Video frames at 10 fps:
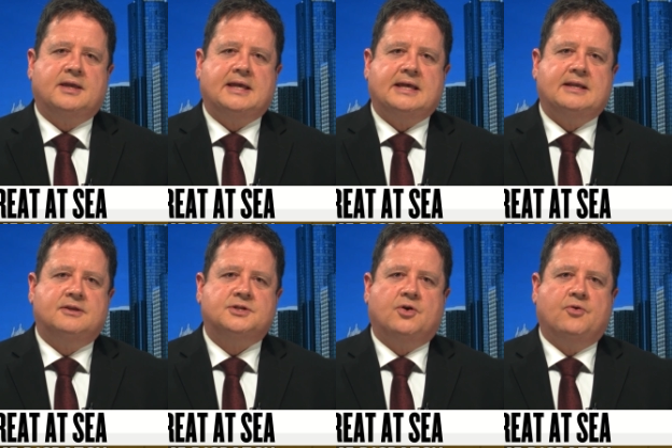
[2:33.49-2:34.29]
and
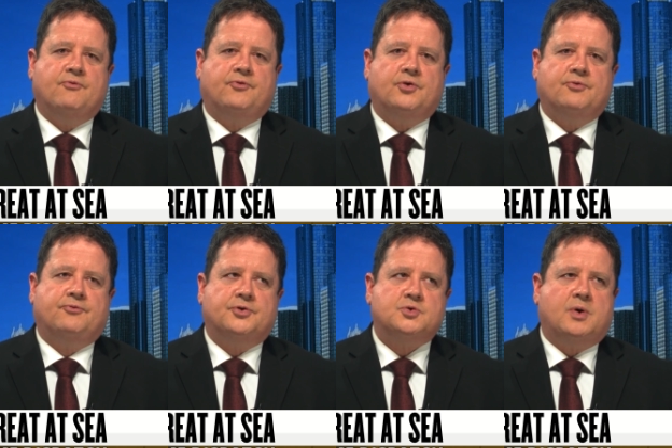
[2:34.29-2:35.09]
so for,
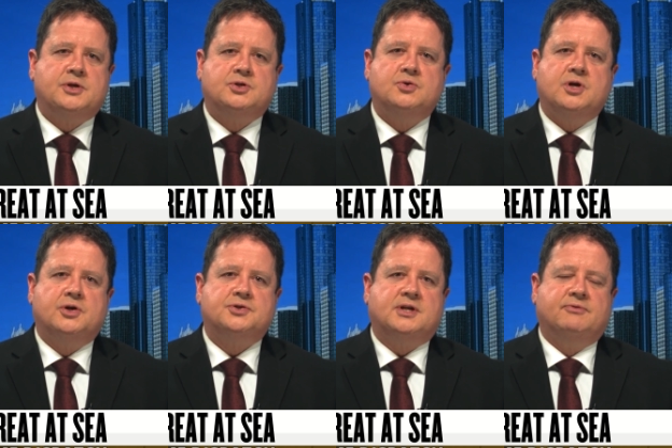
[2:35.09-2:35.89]
for 22
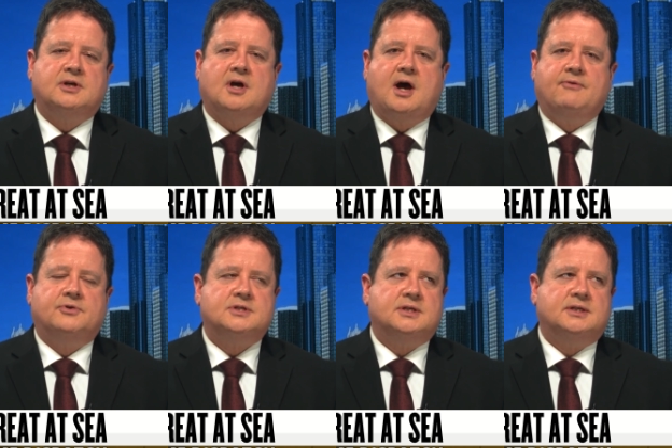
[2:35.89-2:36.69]
years, giving
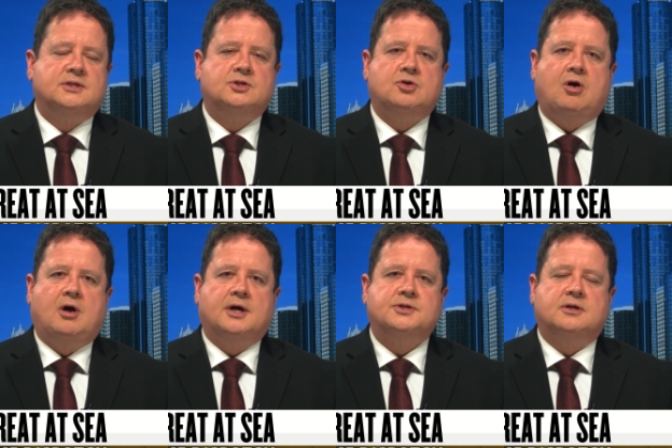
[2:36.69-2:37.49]
conferences,
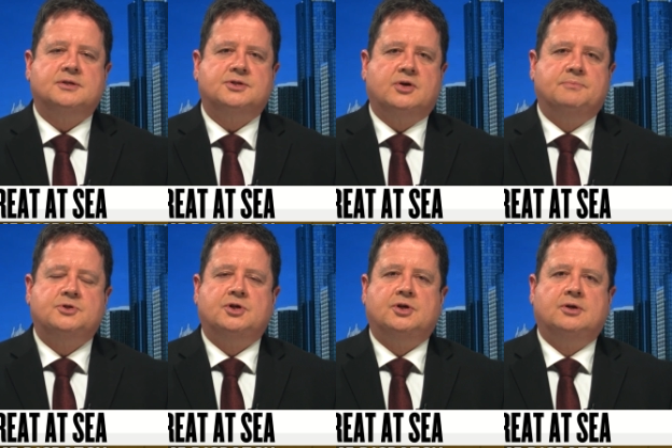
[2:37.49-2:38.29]
talks on
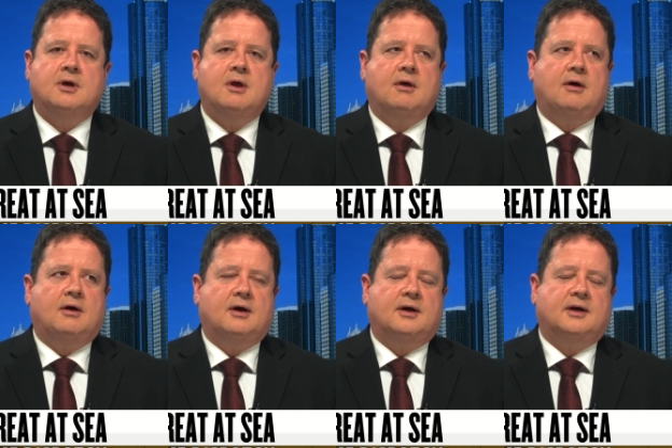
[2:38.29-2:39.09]
scripture,
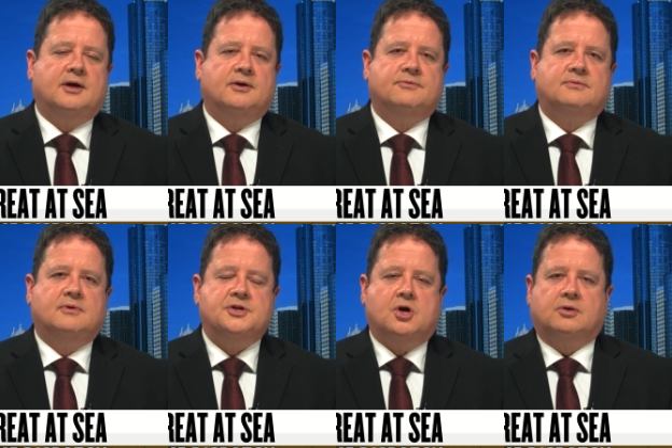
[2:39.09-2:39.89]
uh,
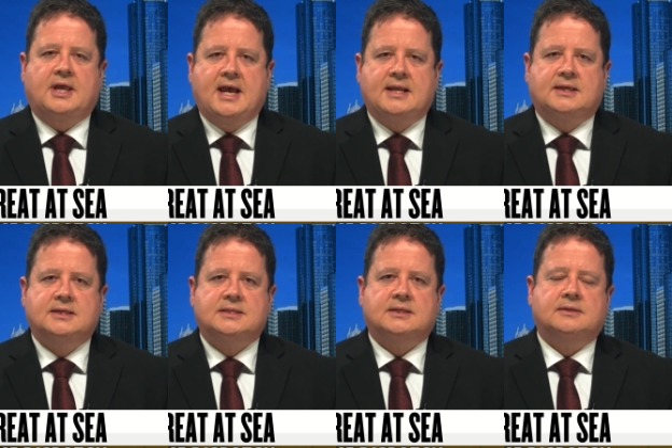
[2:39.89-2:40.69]
adult
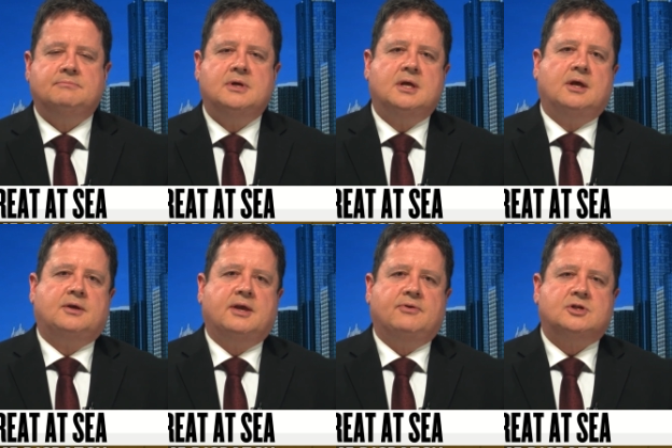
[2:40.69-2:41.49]
catechism,
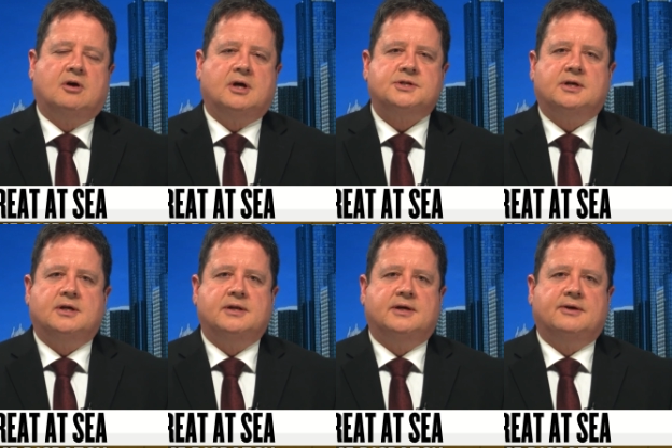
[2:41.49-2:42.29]
giving talks
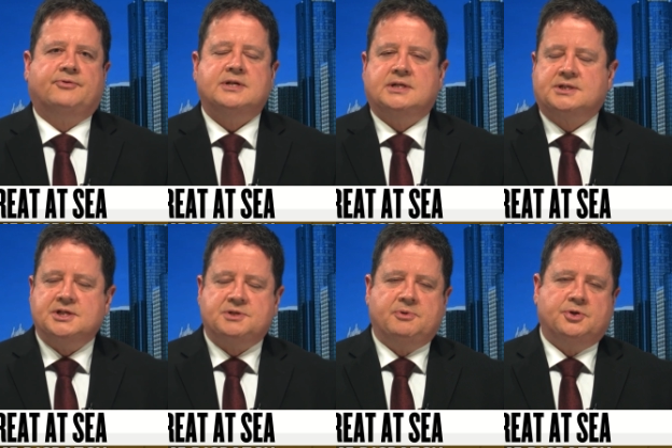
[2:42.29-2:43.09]
on uh, Franciscan
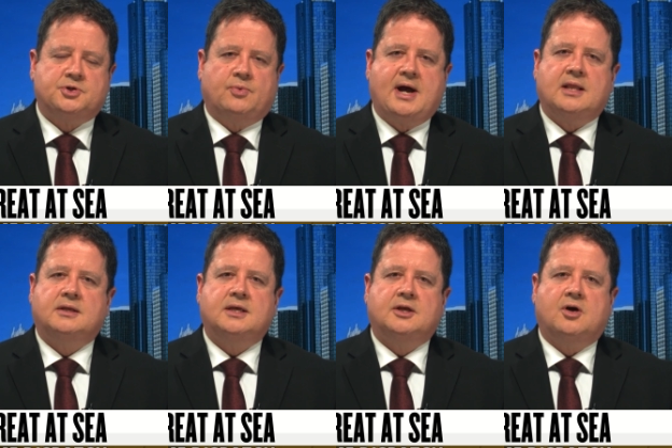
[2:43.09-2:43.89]

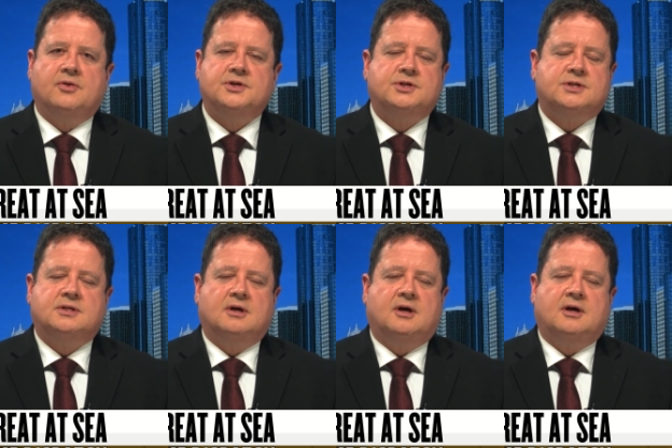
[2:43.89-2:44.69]
spirituality and all this,
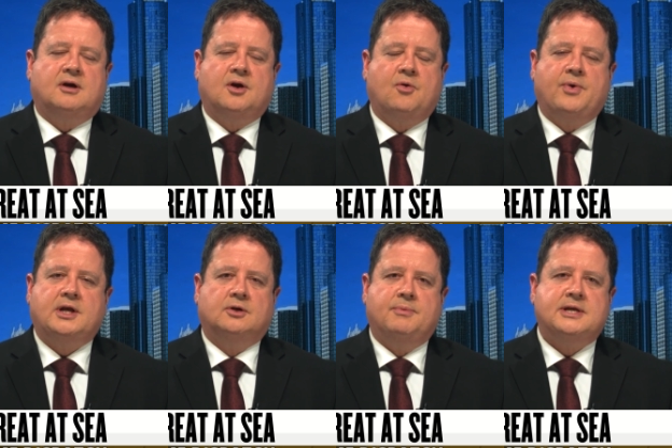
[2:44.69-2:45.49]
just uh, on a
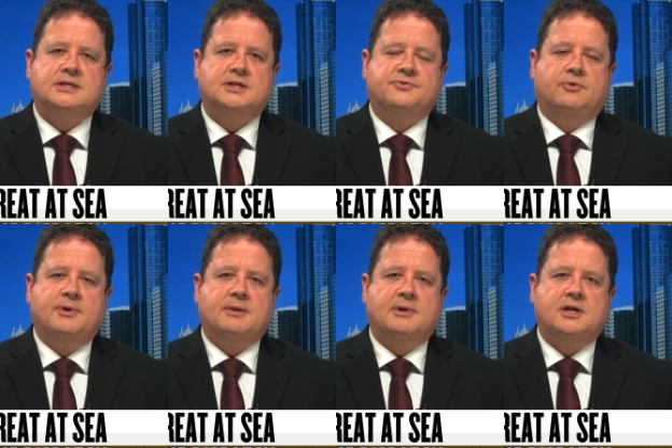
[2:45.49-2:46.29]
regular basis for
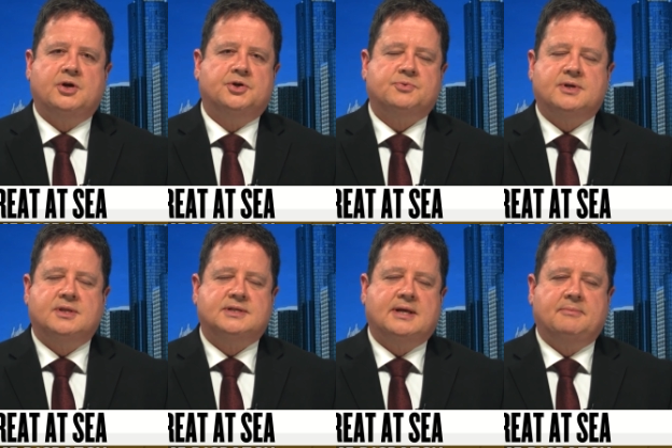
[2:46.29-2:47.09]
many, many years. Went to
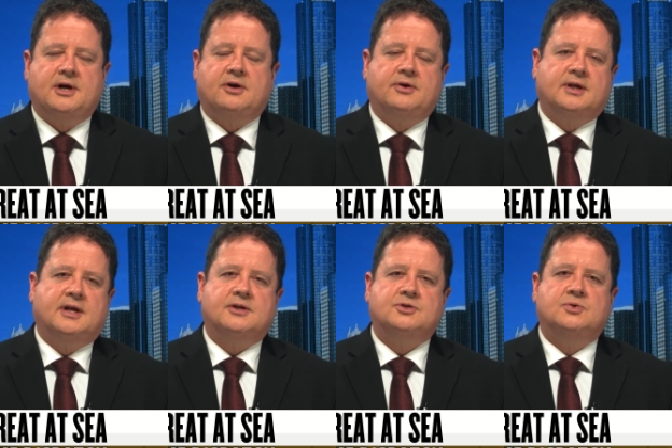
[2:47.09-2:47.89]
the seminary and
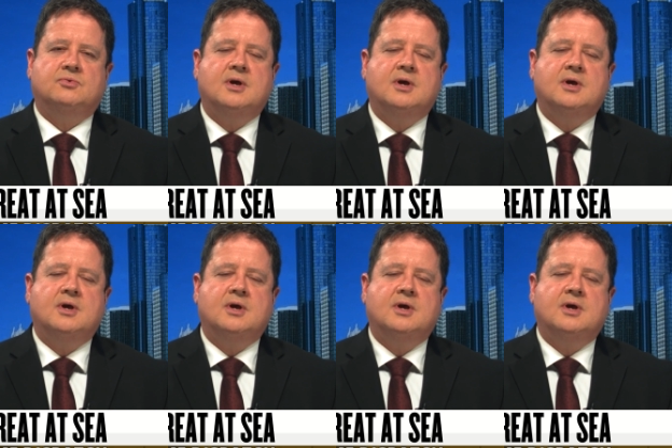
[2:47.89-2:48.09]
got two